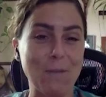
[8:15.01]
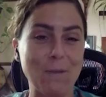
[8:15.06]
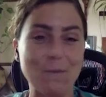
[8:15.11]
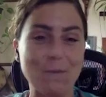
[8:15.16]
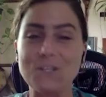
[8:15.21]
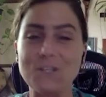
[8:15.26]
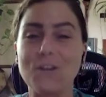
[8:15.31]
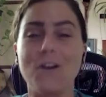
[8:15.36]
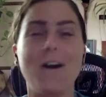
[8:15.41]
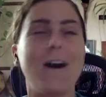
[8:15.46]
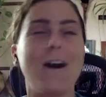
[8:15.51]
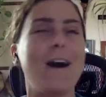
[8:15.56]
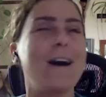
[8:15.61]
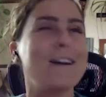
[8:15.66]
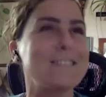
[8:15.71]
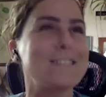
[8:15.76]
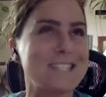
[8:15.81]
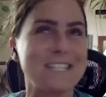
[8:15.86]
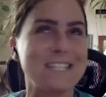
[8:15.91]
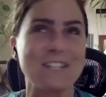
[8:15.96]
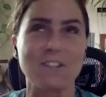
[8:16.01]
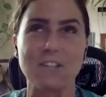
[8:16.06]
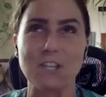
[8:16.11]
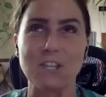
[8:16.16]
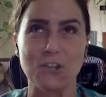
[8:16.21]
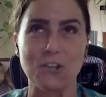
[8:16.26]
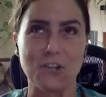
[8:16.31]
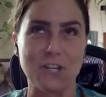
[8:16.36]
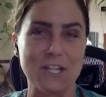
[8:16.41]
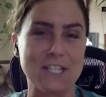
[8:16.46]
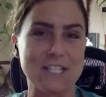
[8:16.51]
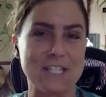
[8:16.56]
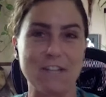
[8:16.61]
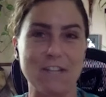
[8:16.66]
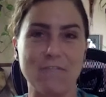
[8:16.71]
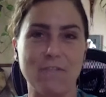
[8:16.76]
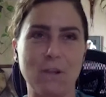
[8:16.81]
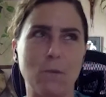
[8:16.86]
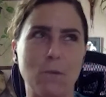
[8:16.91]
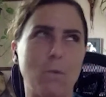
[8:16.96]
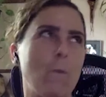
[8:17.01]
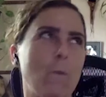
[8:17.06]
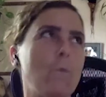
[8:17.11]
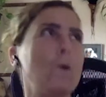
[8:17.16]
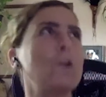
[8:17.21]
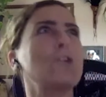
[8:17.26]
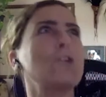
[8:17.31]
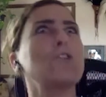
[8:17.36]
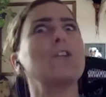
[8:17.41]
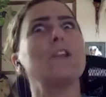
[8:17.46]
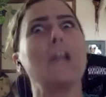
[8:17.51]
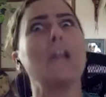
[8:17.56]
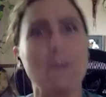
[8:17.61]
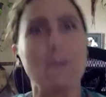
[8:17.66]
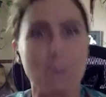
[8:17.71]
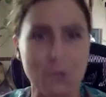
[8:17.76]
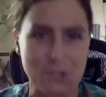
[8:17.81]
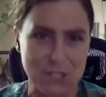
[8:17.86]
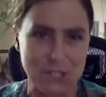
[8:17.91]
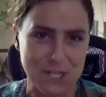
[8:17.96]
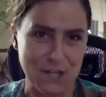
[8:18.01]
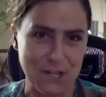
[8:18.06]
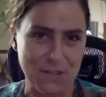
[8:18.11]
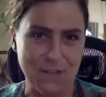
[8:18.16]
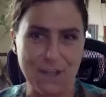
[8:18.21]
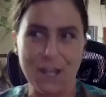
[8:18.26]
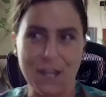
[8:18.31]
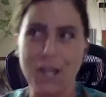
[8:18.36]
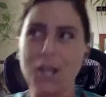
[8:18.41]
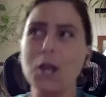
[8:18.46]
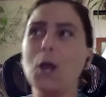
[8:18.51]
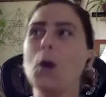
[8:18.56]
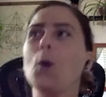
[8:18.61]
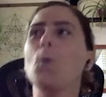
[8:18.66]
I was constantly hearing stuff like, well, what are the neighbors going to think?